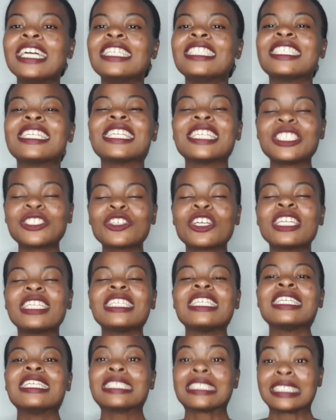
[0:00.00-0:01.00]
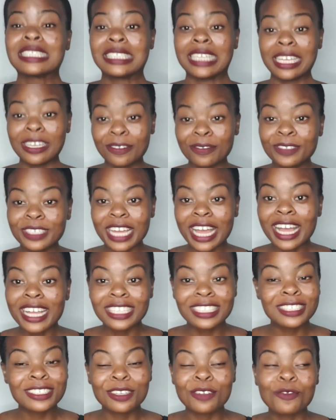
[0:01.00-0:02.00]
She literally saved
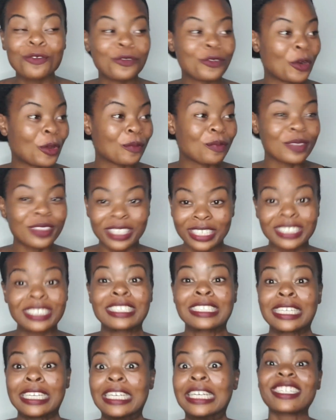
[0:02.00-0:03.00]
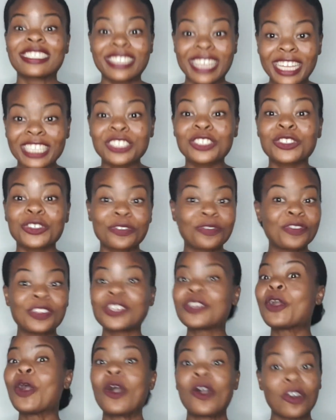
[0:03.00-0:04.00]
us from this
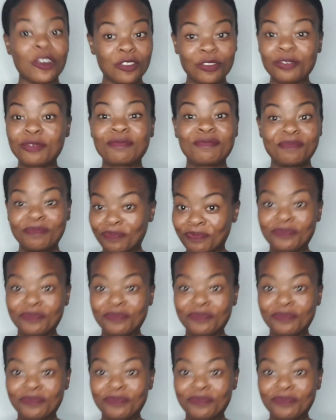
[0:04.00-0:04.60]
catastrophe of